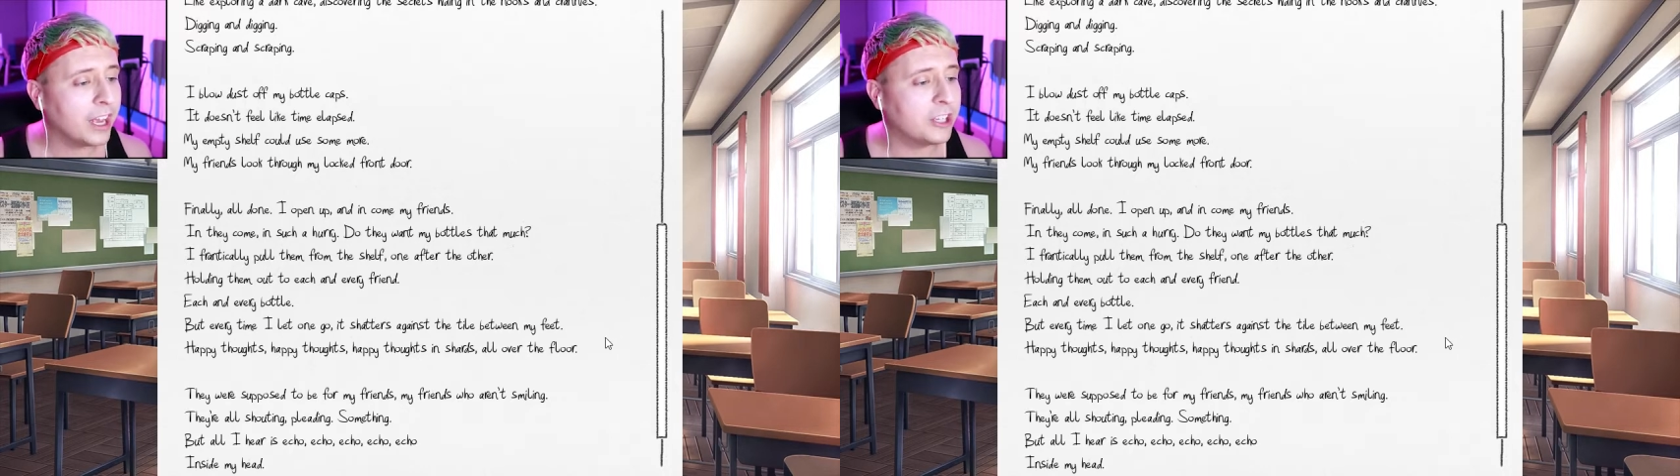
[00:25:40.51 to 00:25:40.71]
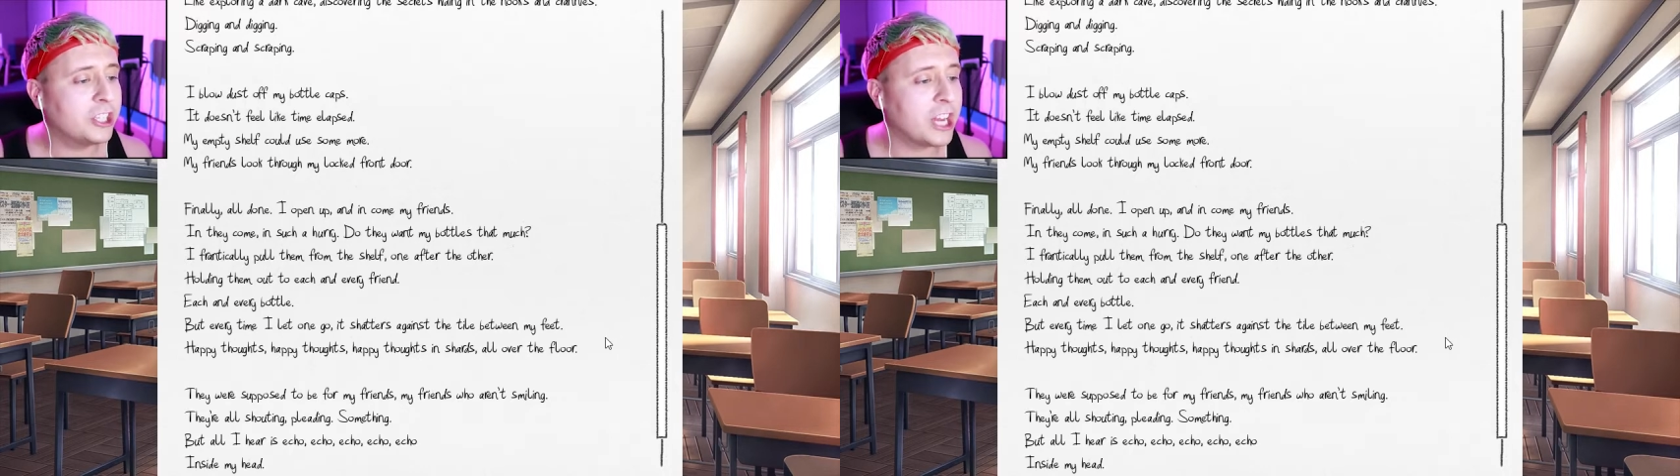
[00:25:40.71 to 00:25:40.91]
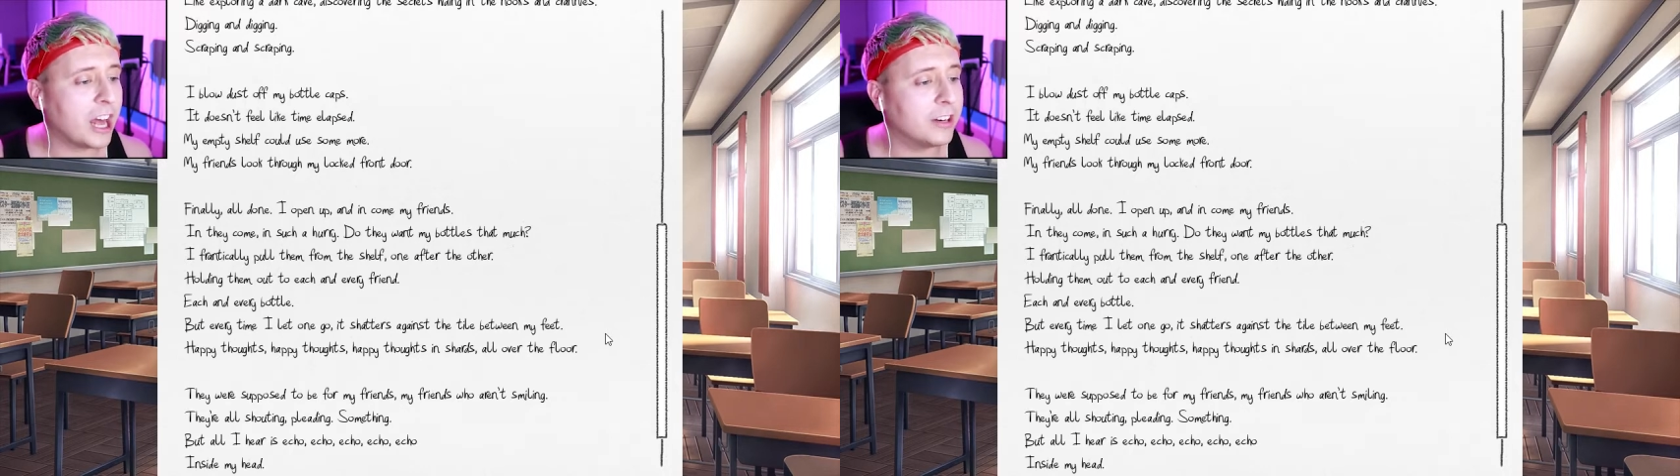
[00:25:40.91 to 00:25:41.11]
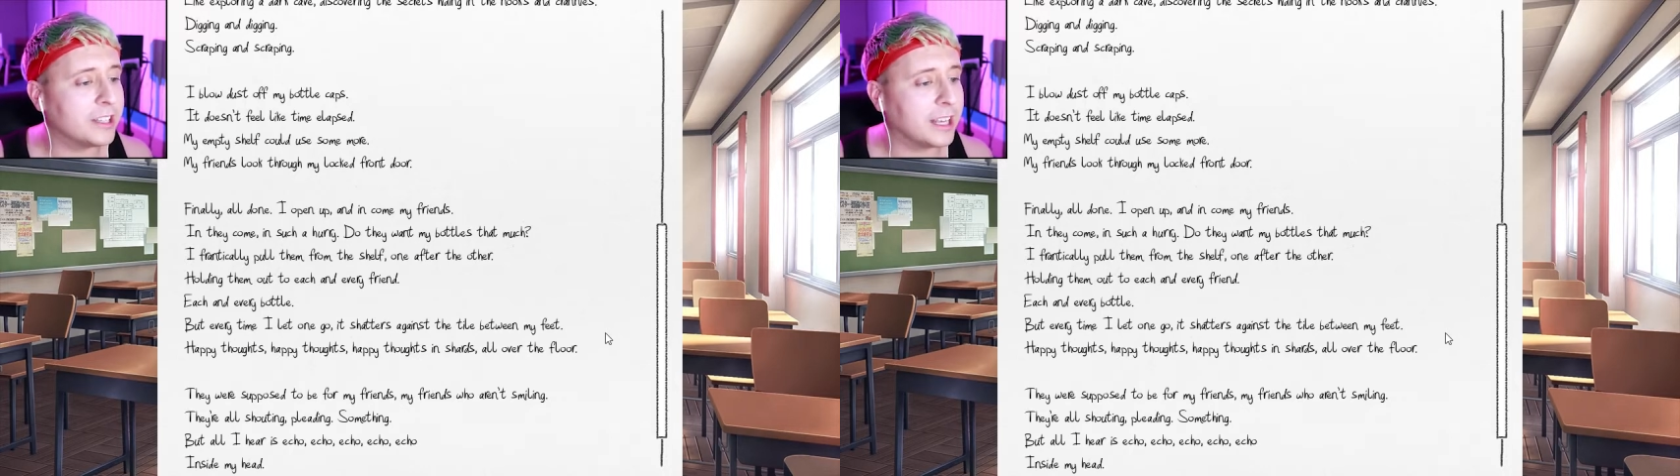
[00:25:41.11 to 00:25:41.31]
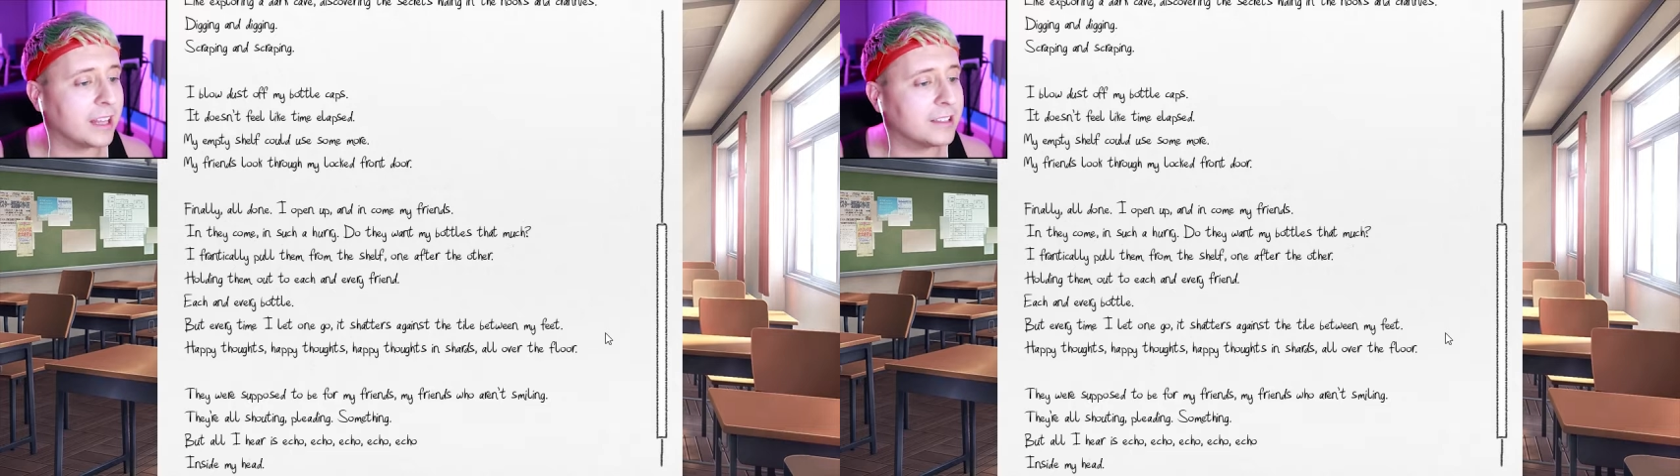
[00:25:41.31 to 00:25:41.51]
it shatters
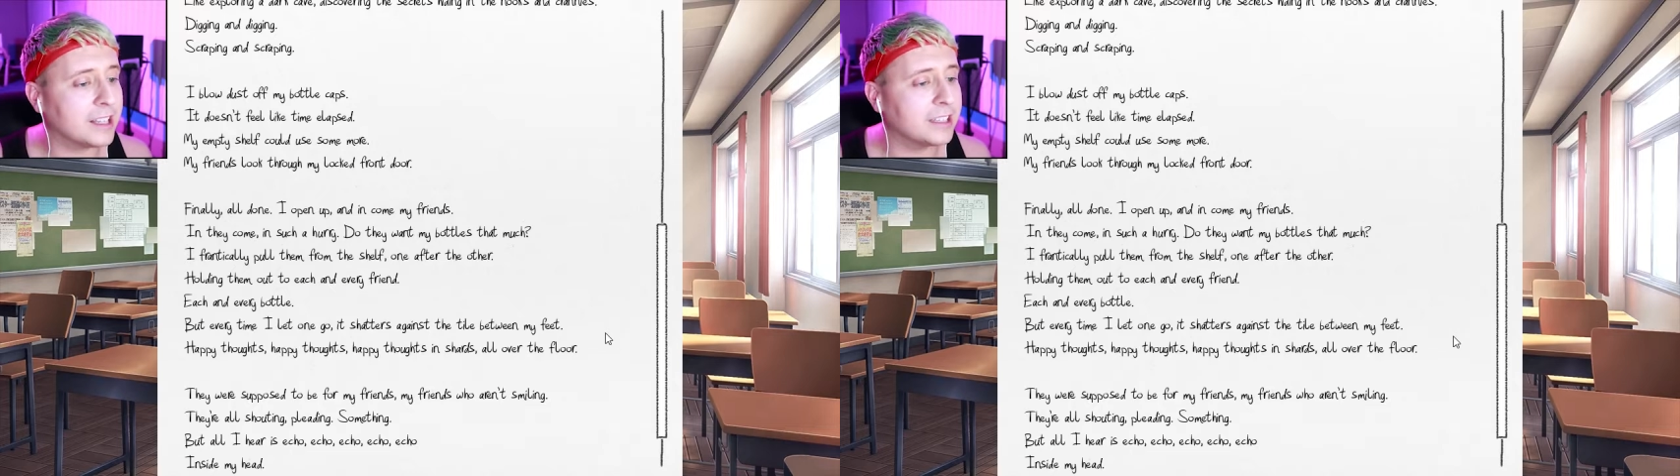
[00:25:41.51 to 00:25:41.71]
against the